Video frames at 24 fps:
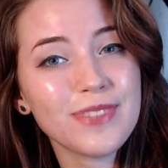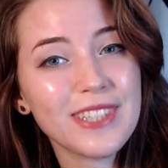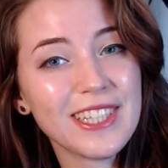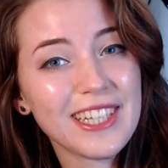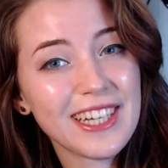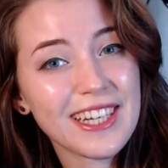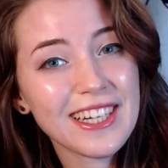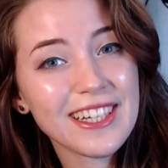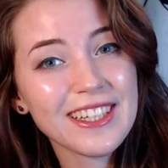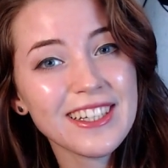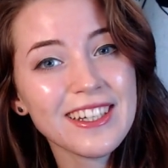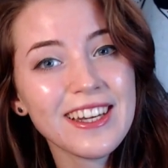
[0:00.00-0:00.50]

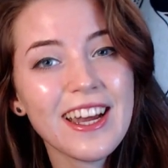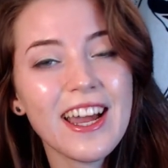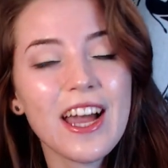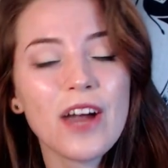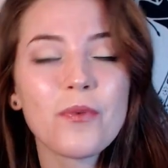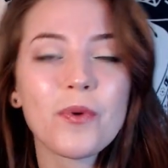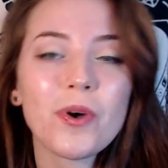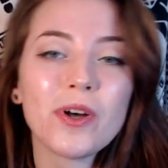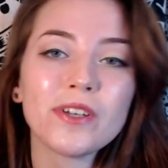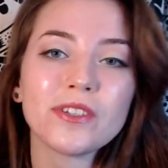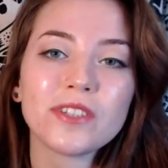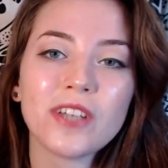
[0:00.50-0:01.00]
eh,
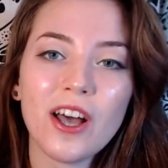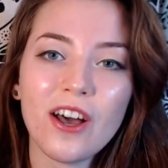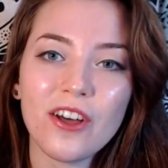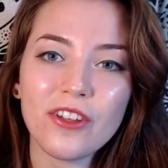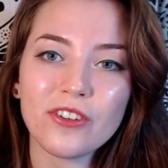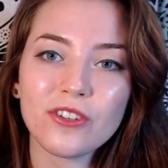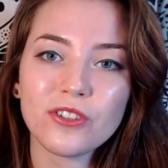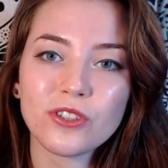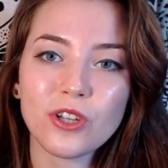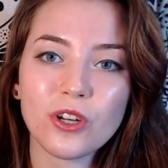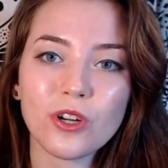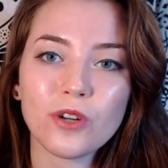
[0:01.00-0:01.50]
whereas
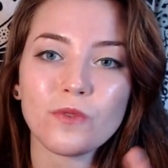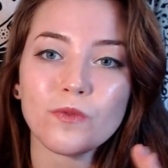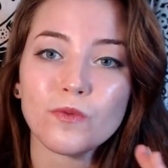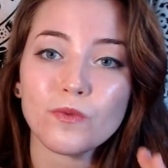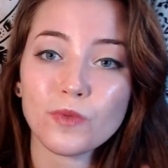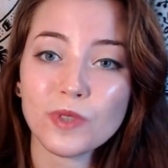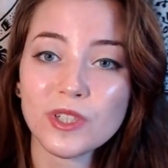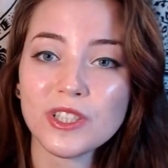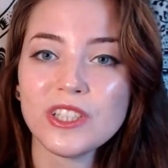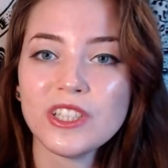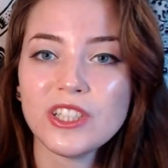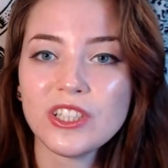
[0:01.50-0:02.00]
others are
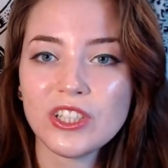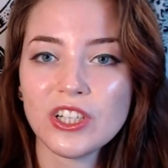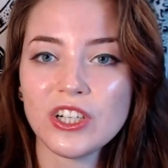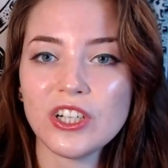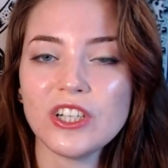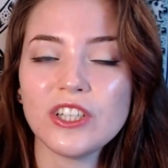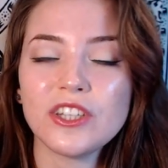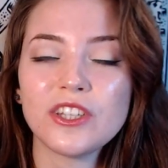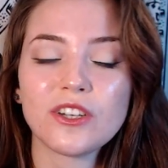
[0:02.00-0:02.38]
really good.